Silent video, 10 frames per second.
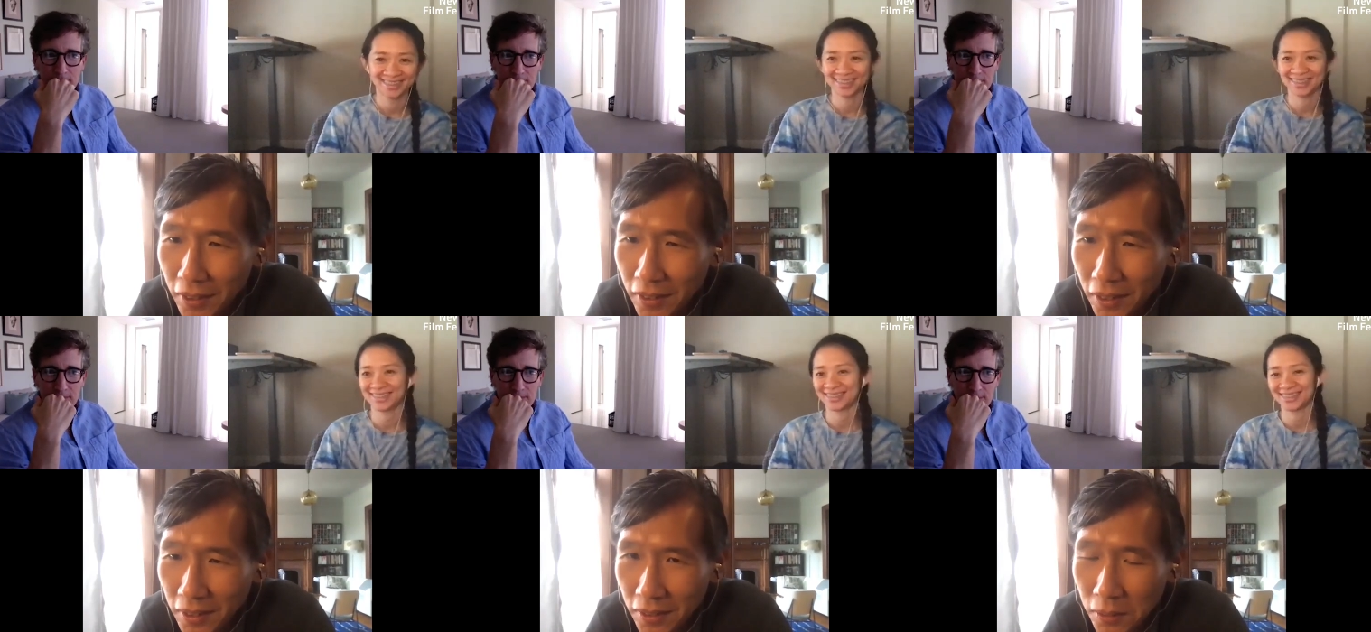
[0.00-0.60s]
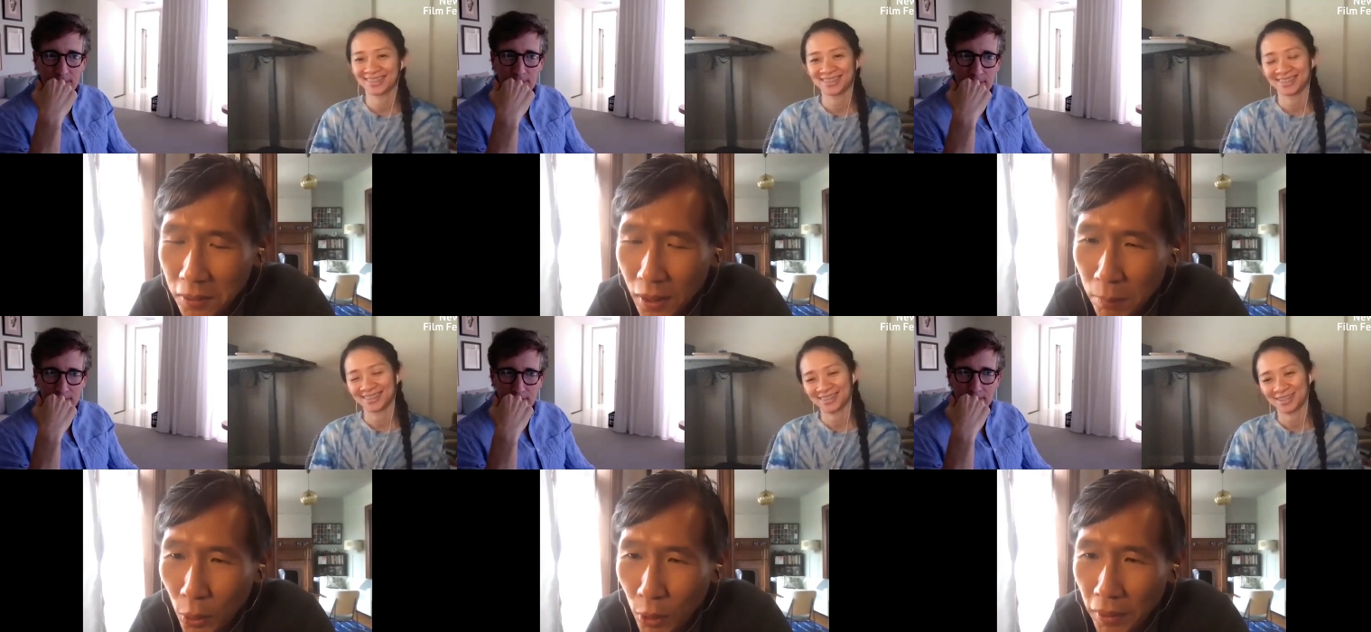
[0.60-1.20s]
Speaker 1: And can you say
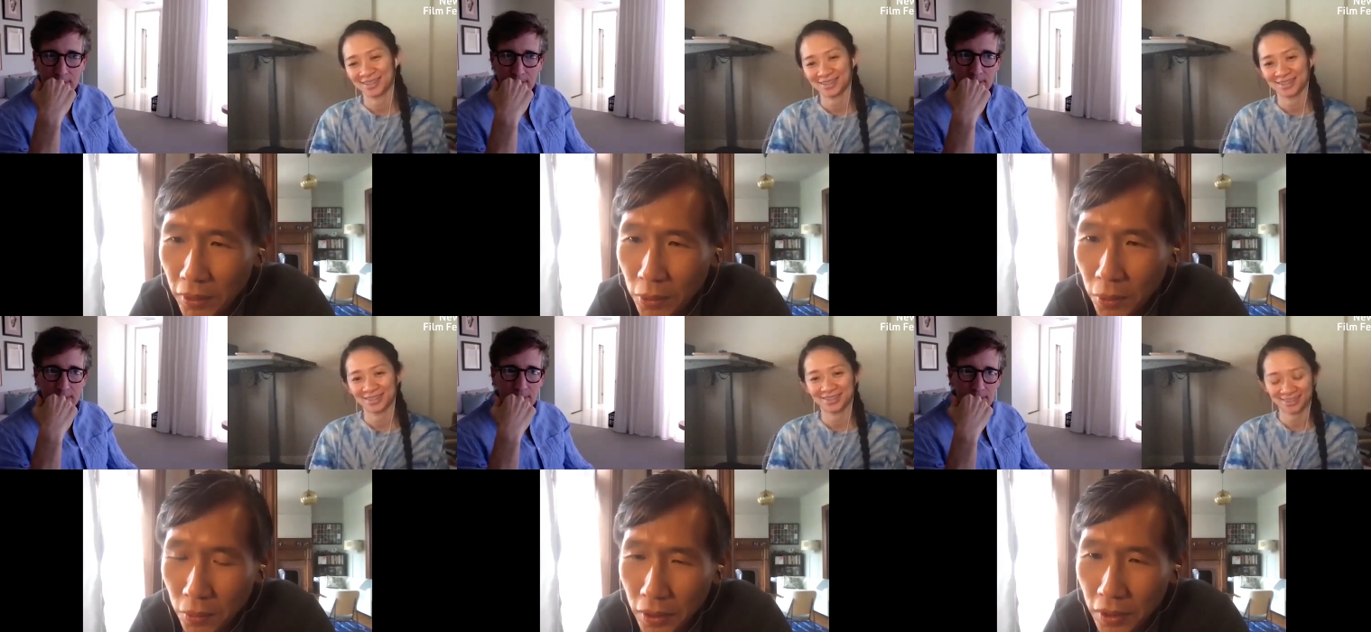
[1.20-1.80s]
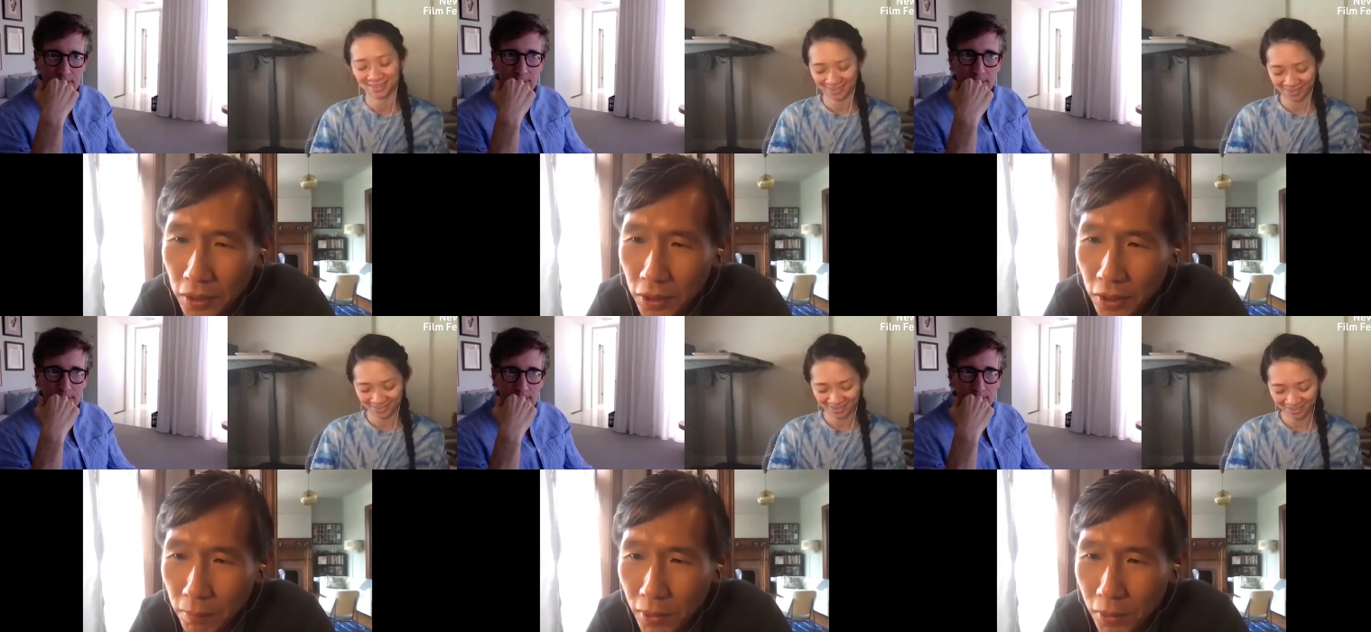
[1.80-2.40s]
more about your
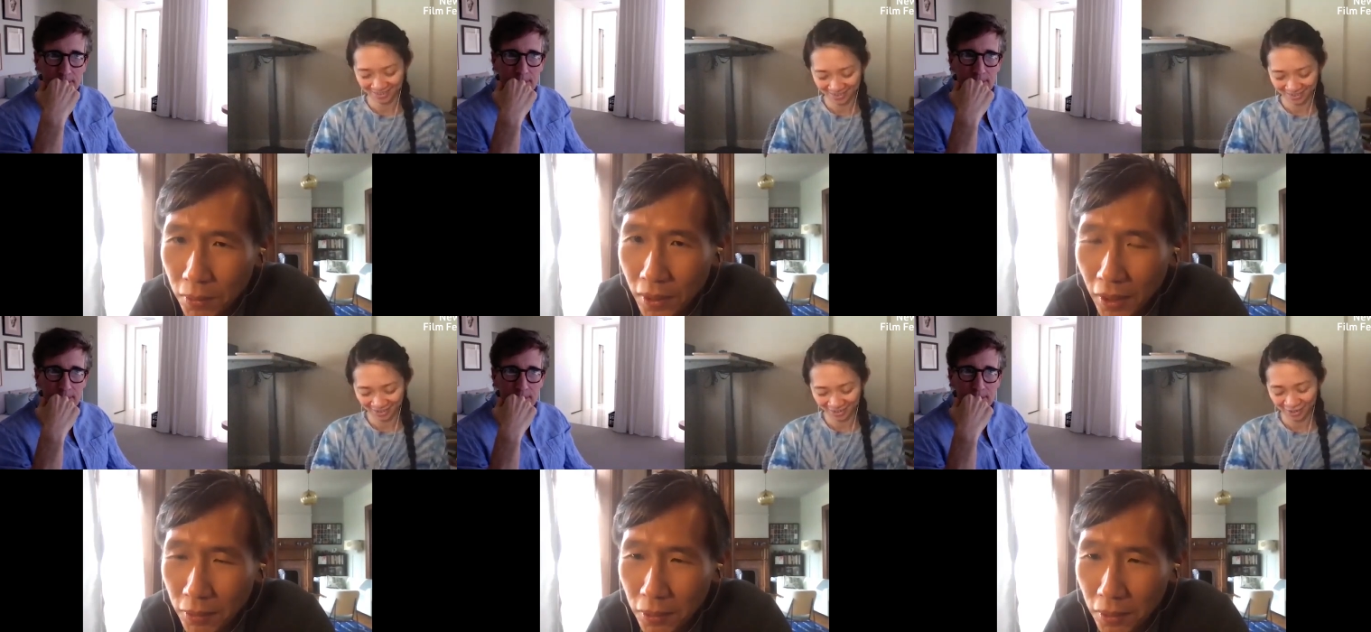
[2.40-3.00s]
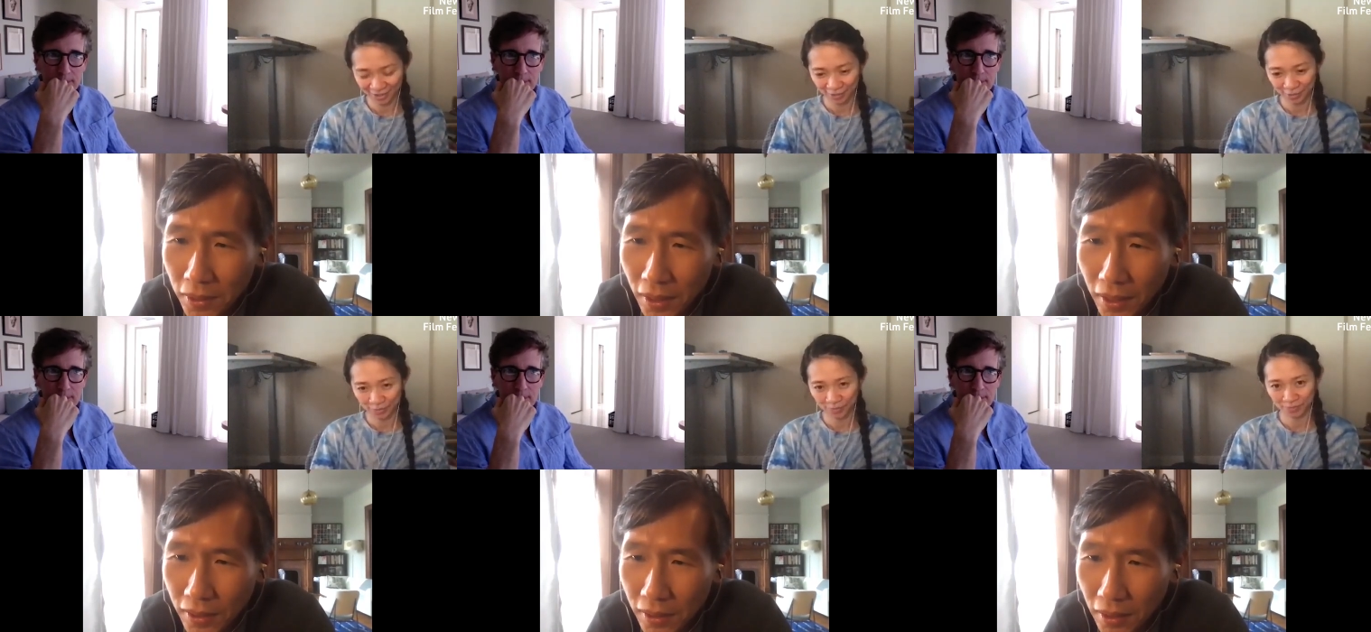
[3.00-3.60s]
relationship to the outdoors
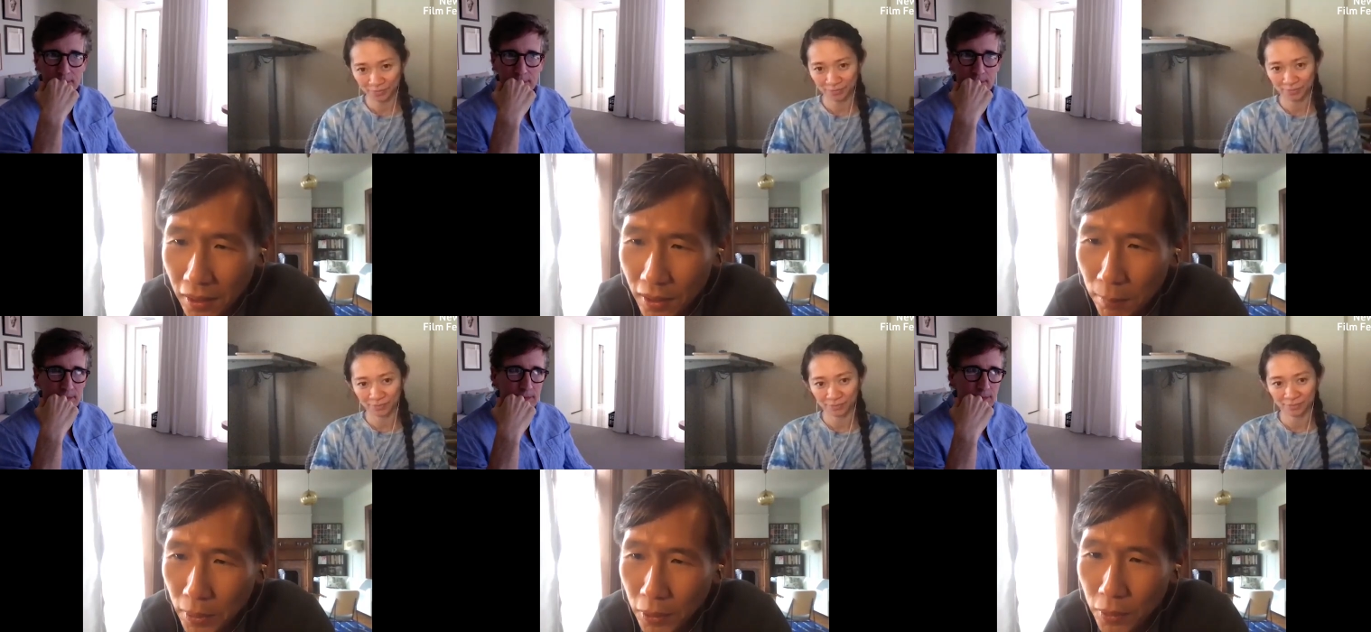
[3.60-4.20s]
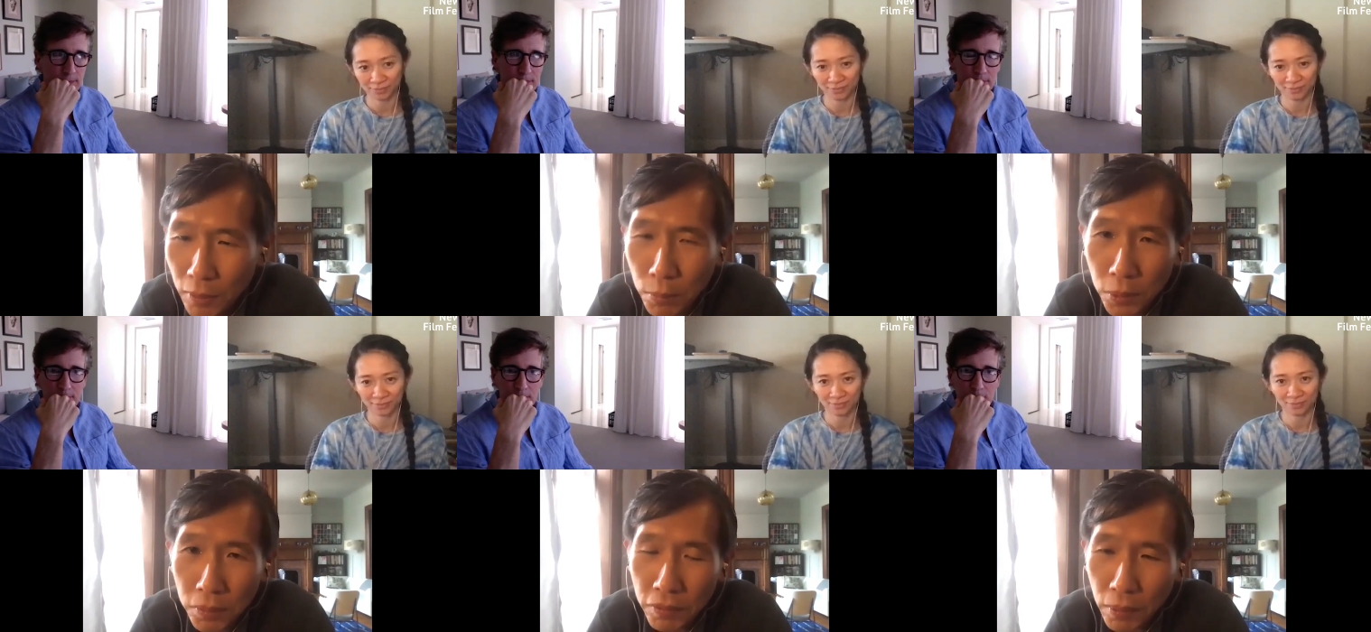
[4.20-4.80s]
as uh, somebody who has
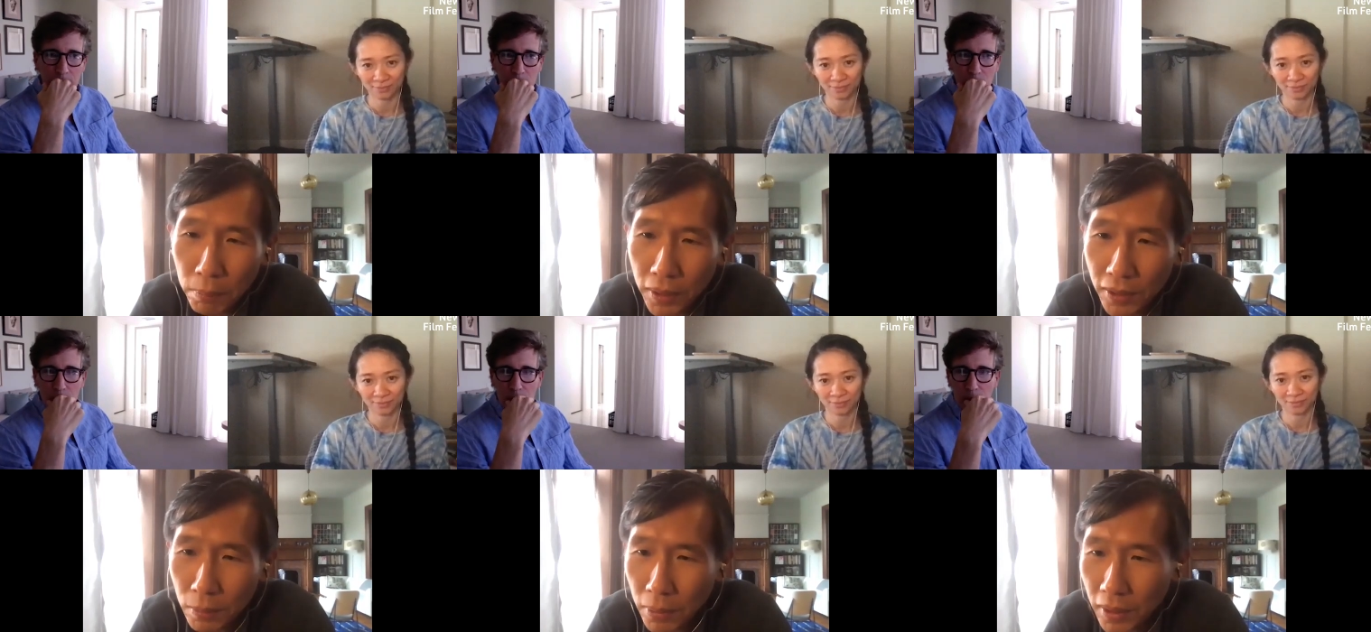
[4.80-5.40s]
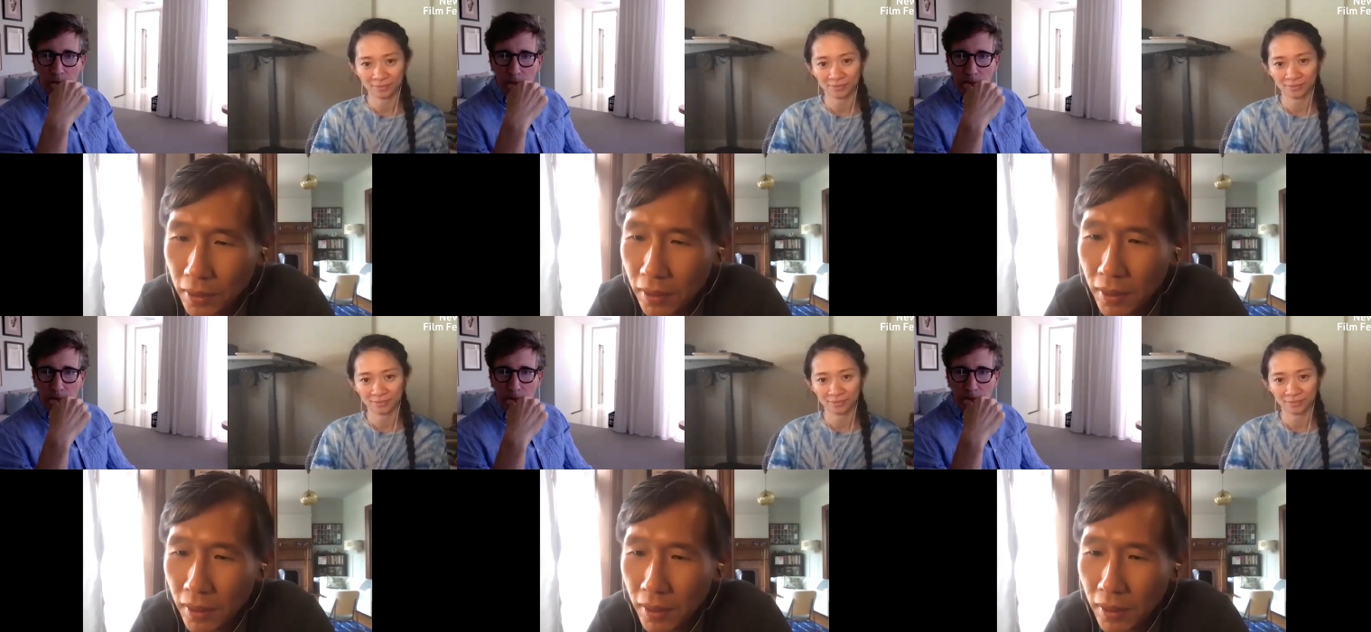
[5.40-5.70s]
moved from place to place?